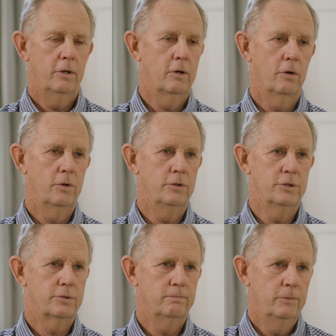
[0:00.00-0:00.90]
you know, you
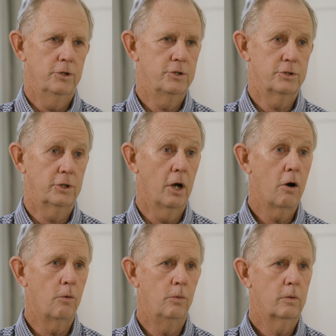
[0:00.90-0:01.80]
just, you just
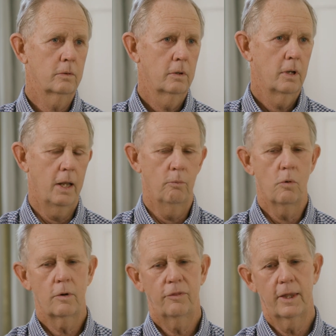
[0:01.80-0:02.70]
go.
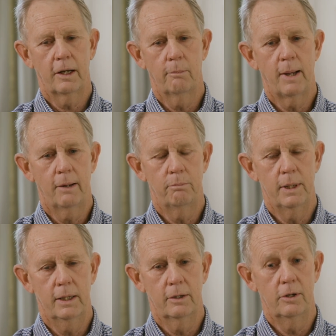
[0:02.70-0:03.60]
And one thing about
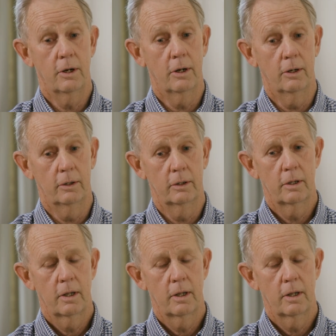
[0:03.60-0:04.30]
being young,